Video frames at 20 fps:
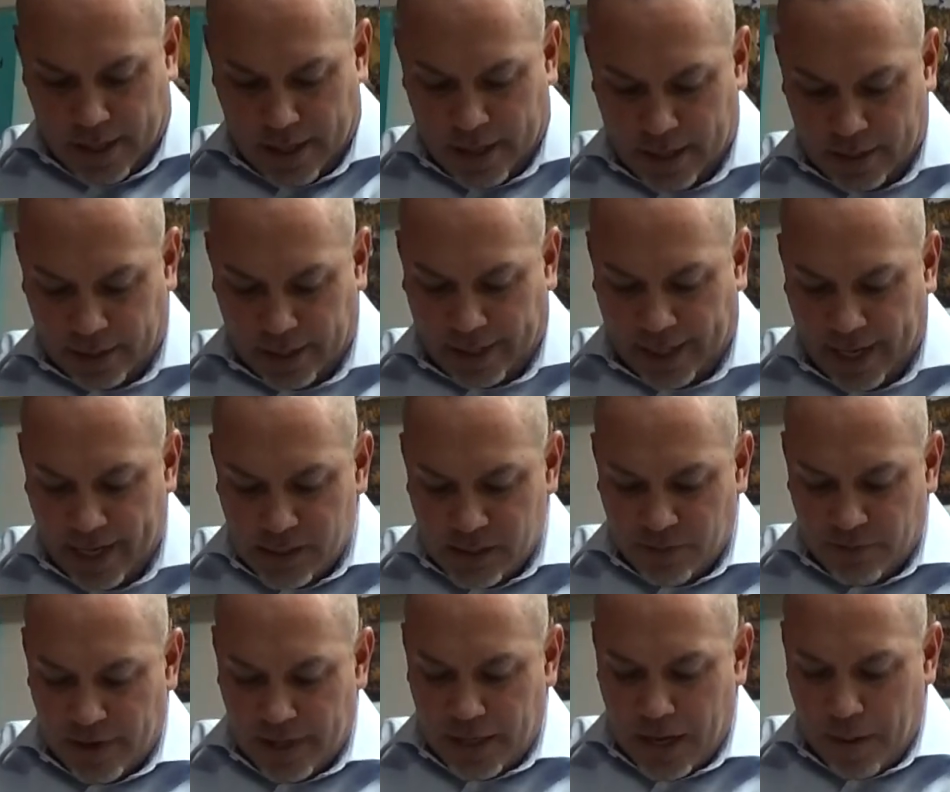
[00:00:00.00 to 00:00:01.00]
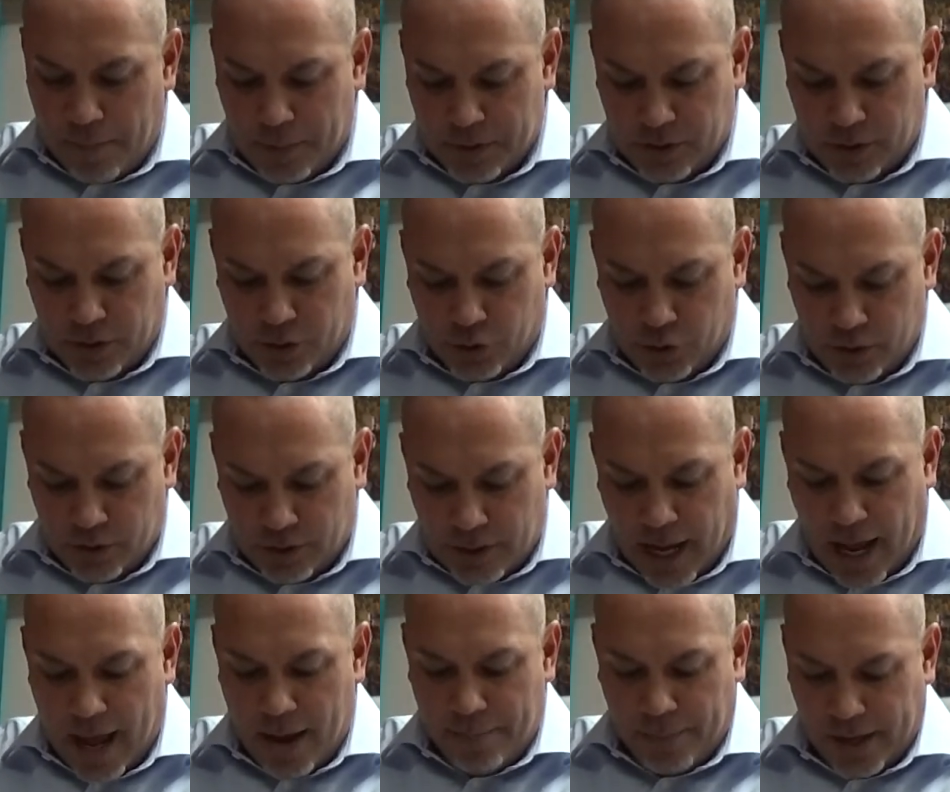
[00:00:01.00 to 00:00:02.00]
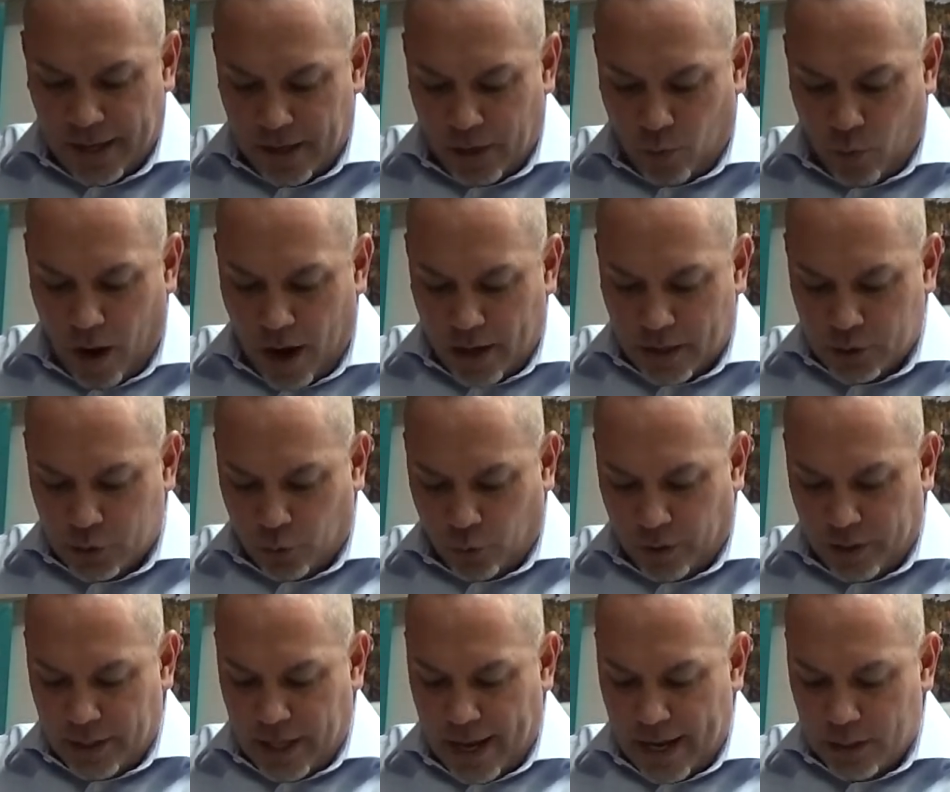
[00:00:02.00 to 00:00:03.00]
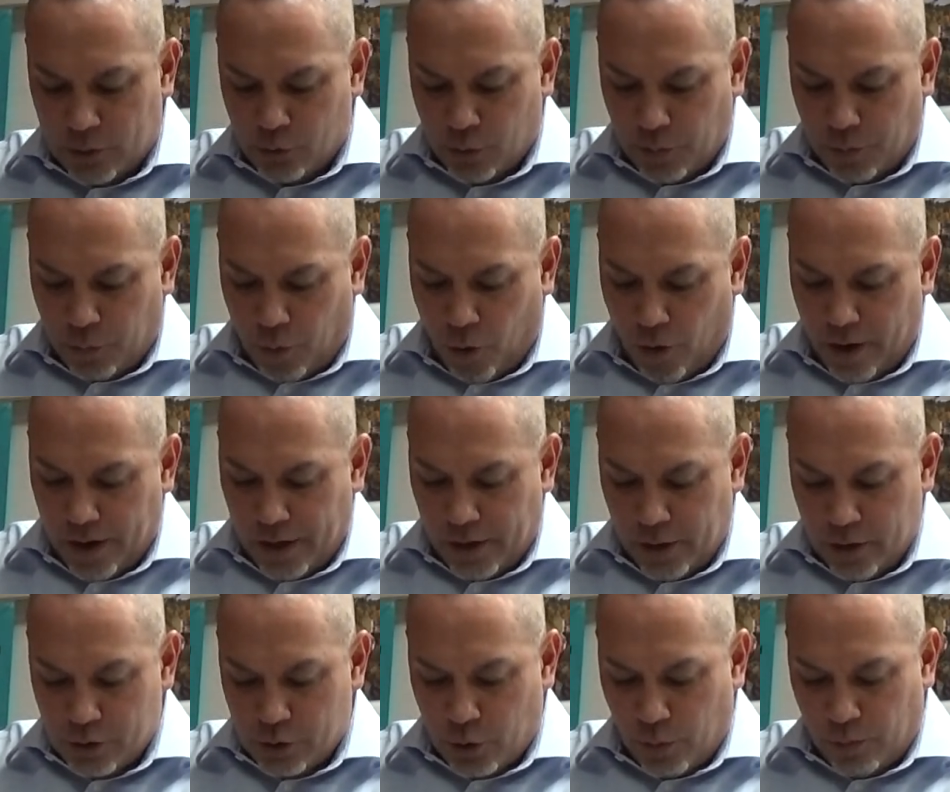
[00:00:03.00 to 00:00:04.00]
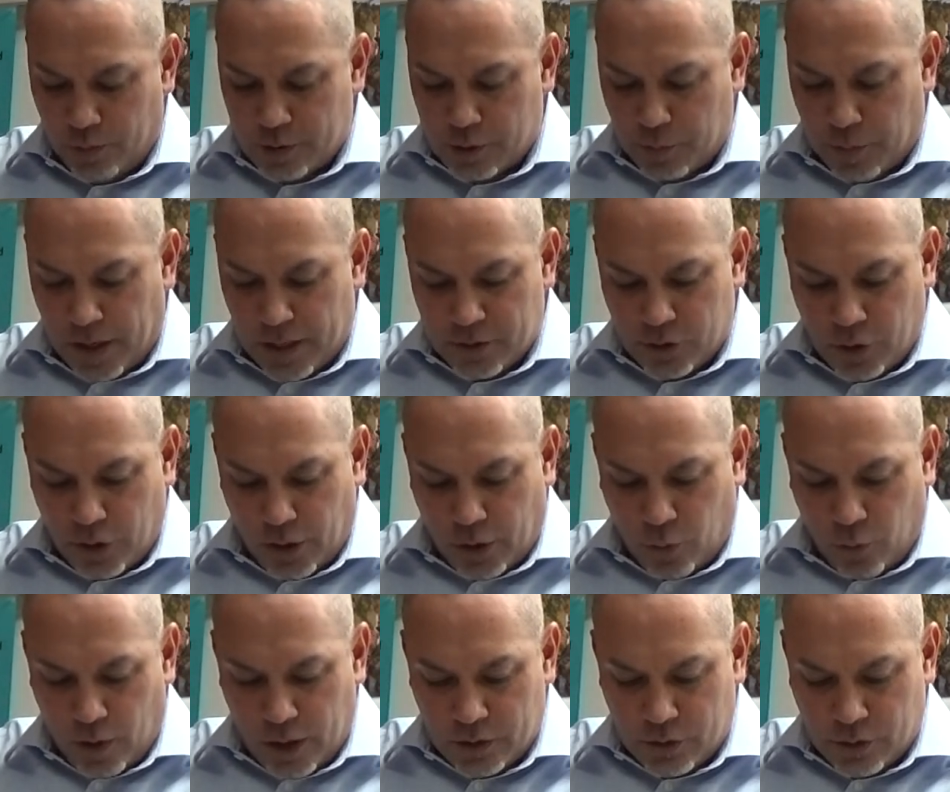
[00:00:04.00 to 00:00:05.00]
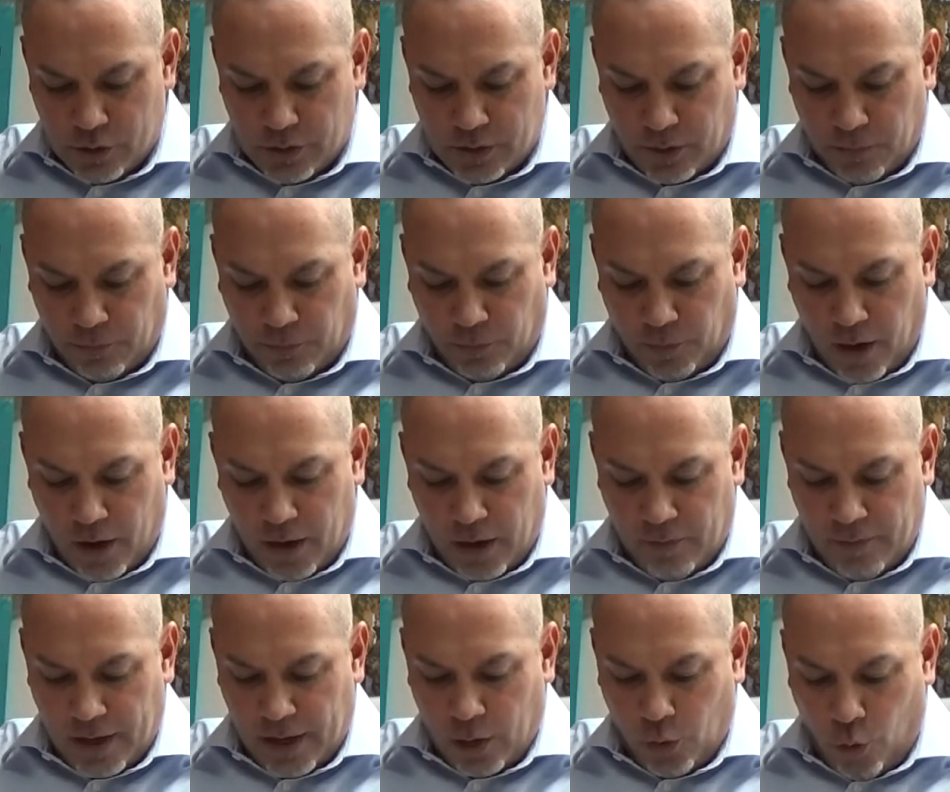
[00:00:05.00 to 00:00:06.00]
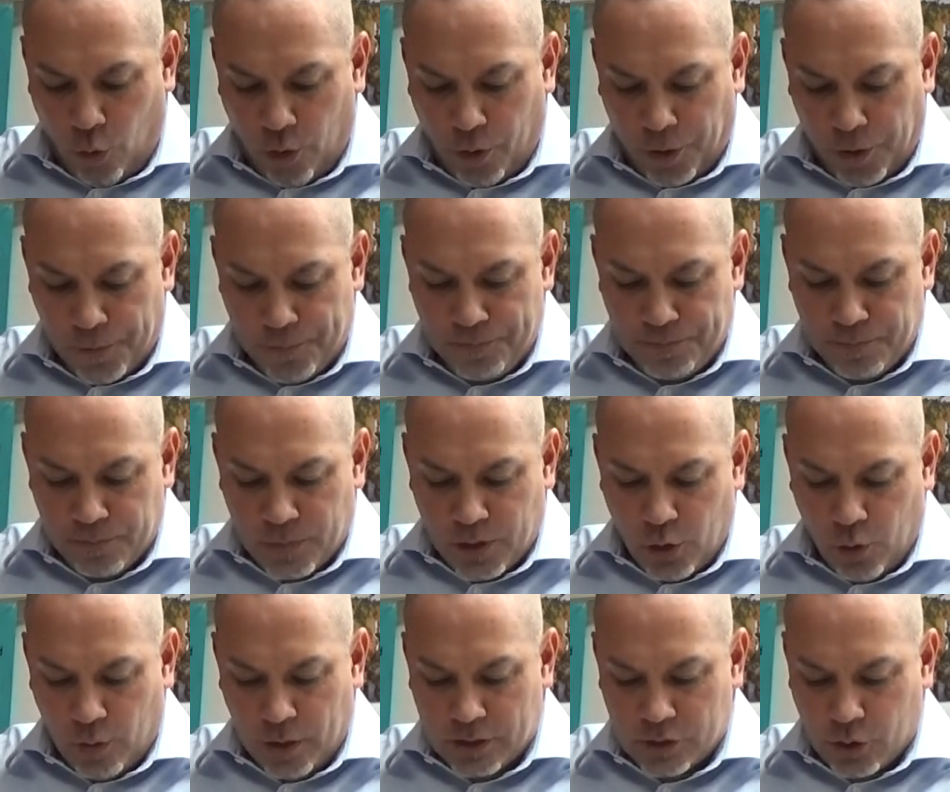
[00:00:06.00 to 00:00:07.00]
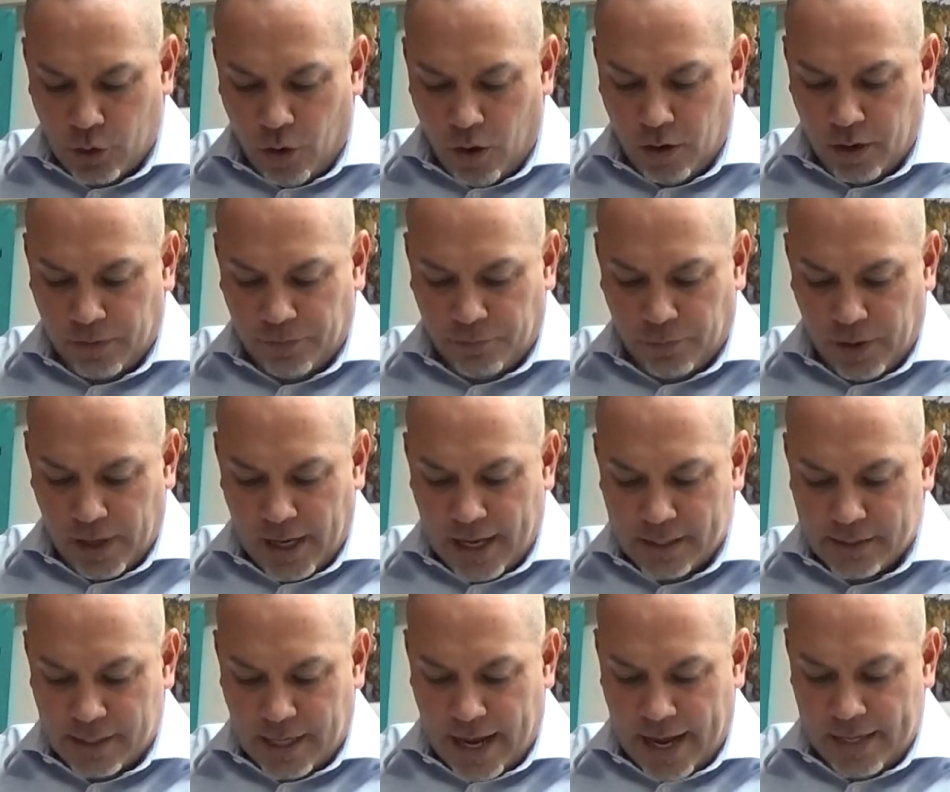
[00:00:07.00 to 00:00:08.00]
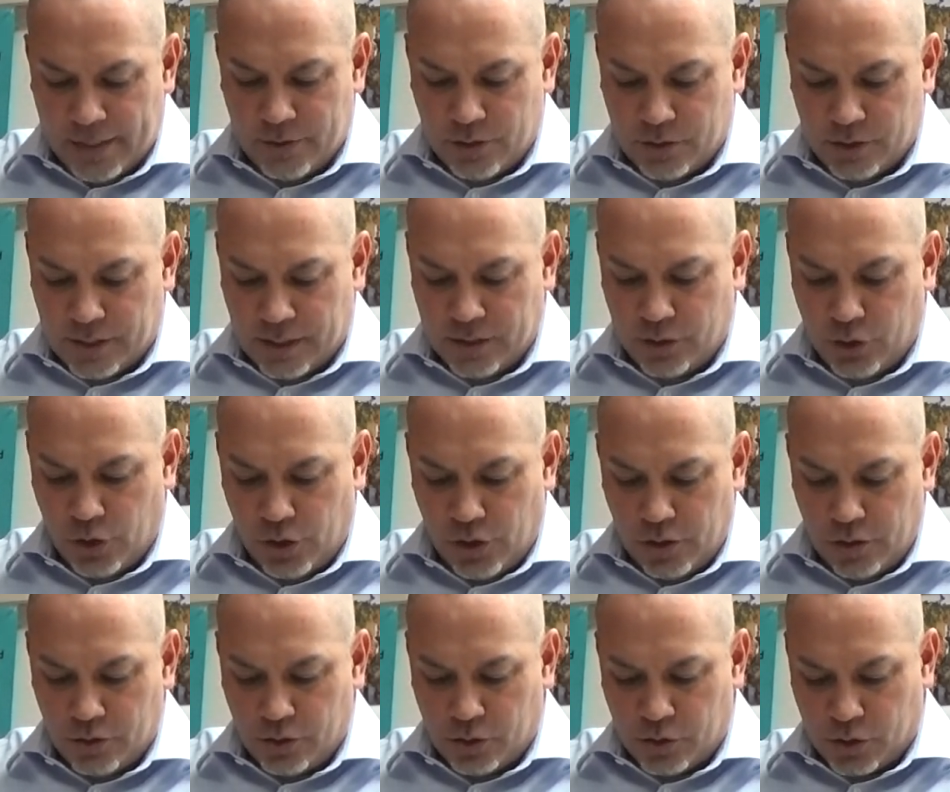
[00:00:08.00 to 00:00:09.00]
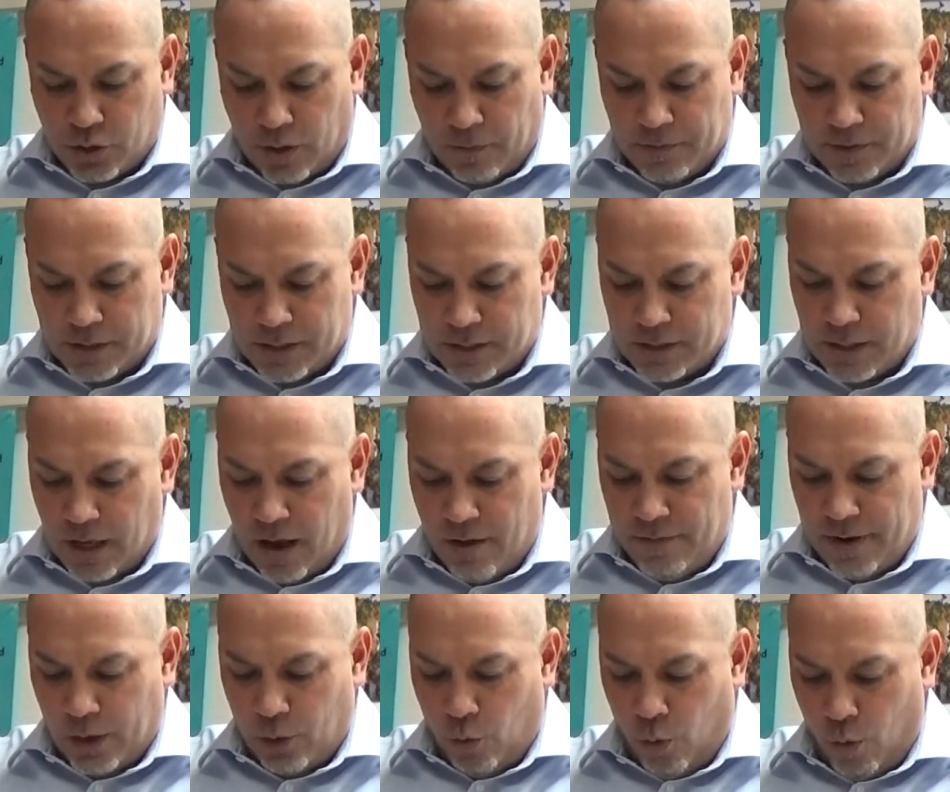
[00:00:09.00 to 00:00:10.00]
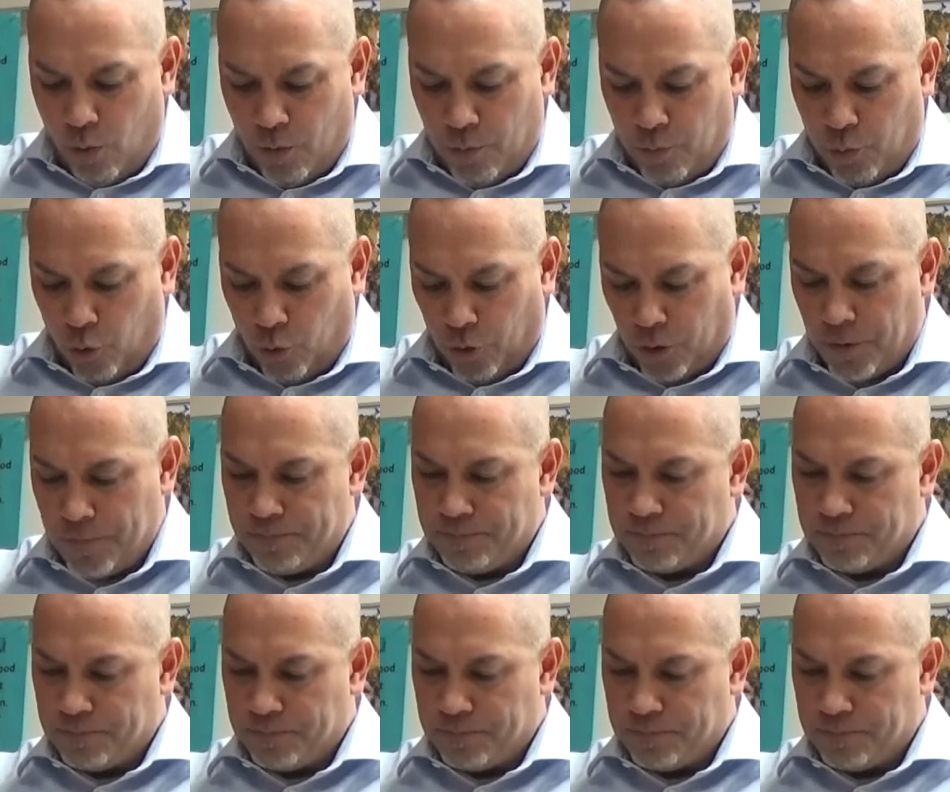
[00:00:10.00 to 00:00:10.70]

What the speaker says: In the case of a deposition type interrogatory, the answering party usually responds to the questions in front of a lawyer who has called a freelance agency to use the services of a court reporter.